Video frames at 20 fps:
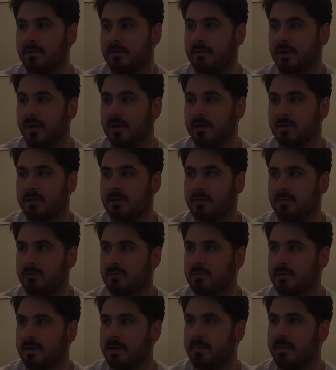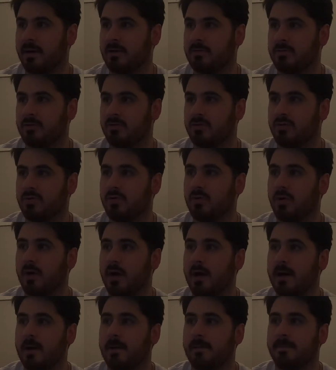losses only amount to 2.
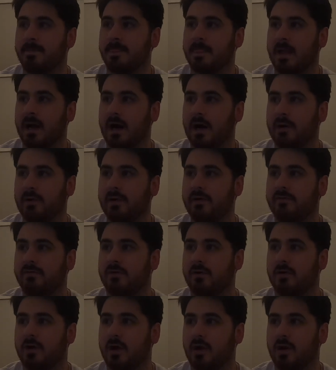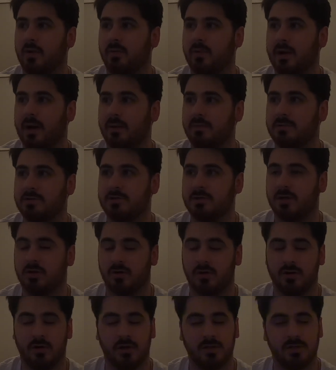However, Real Madrid
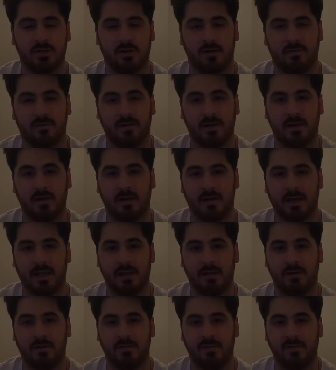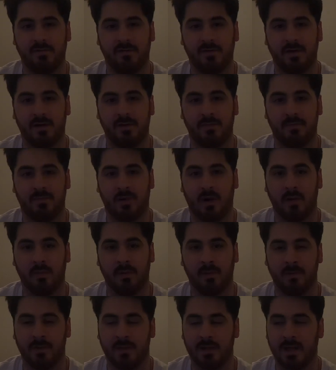are not just facing a little bit of a
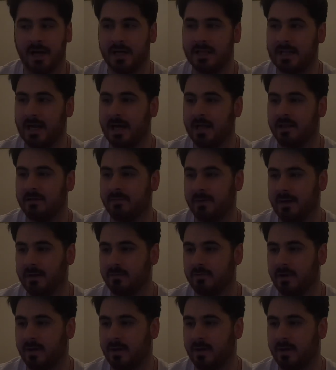problem in that aspect.